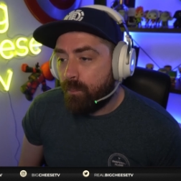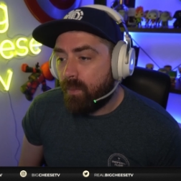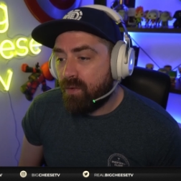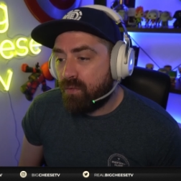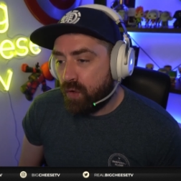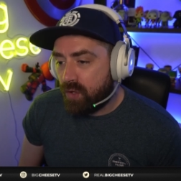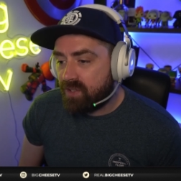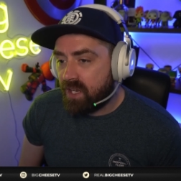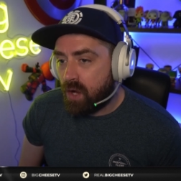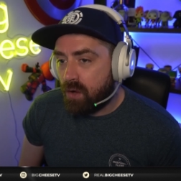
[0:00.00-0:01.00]
first
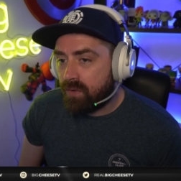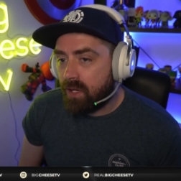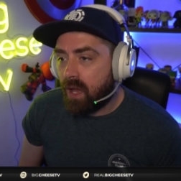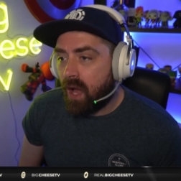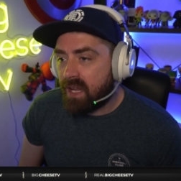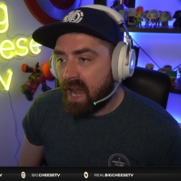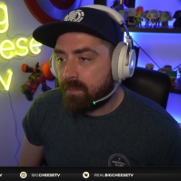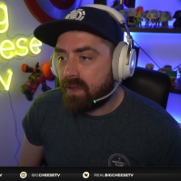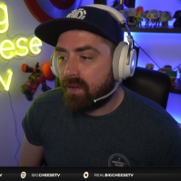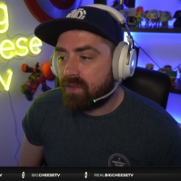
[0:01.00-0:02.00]
day off it, I napped
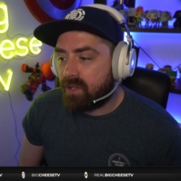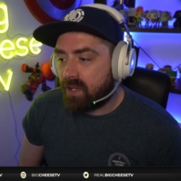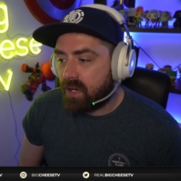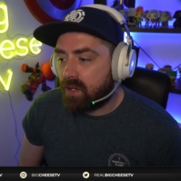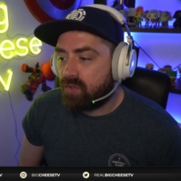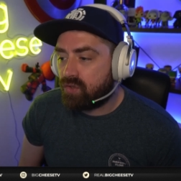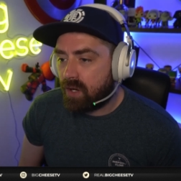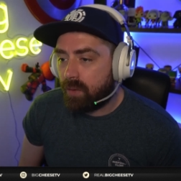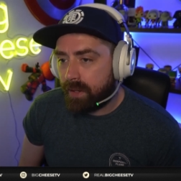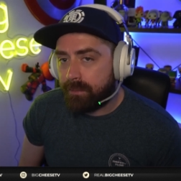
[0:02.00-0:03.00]
after dinner straight
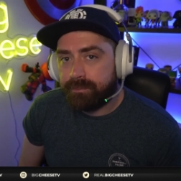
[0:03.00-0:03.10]
away.